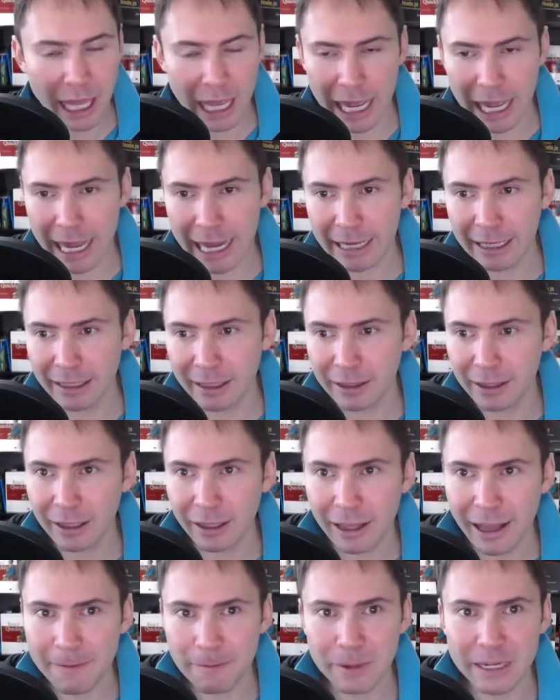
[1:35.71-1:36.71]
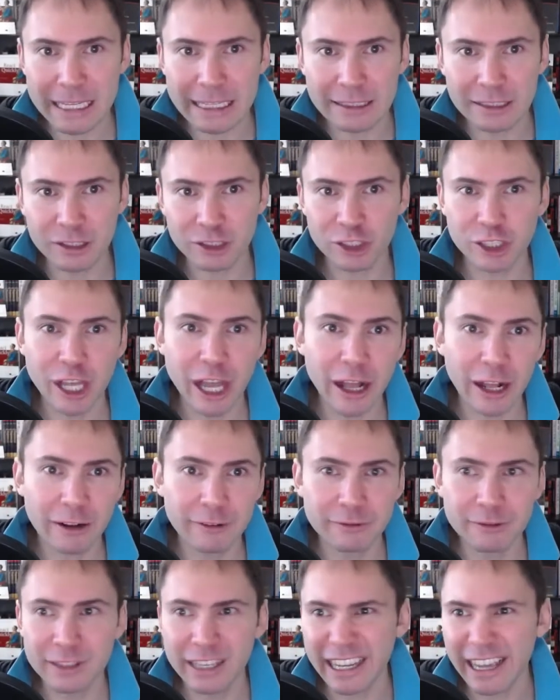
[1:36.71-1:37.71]
And the company
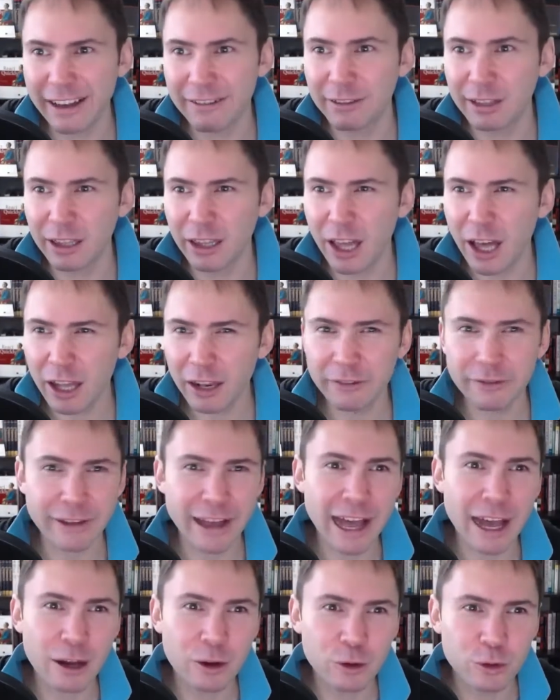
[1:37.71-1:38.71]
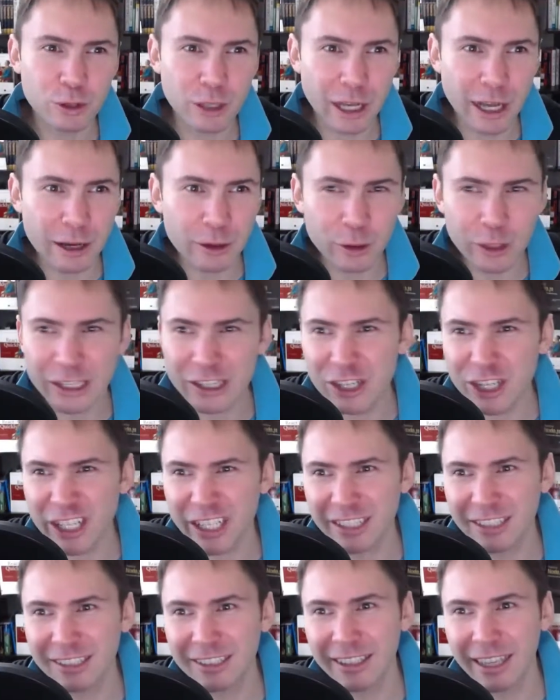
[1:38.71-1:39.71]
itself, they have a lot of
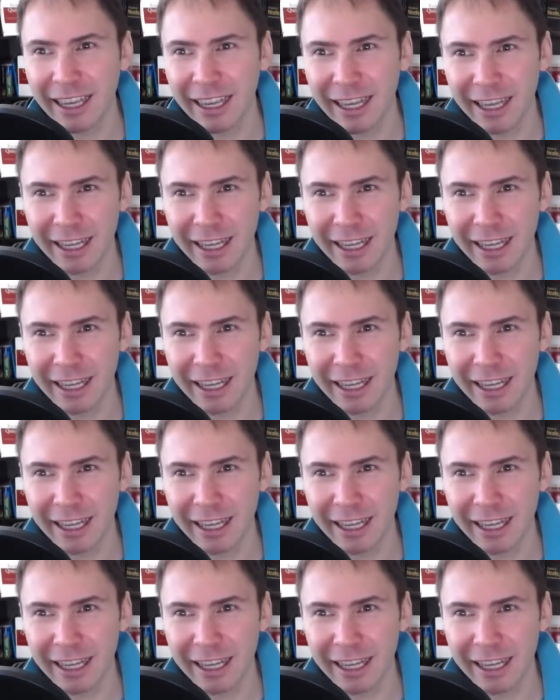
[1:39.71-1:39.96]
outages.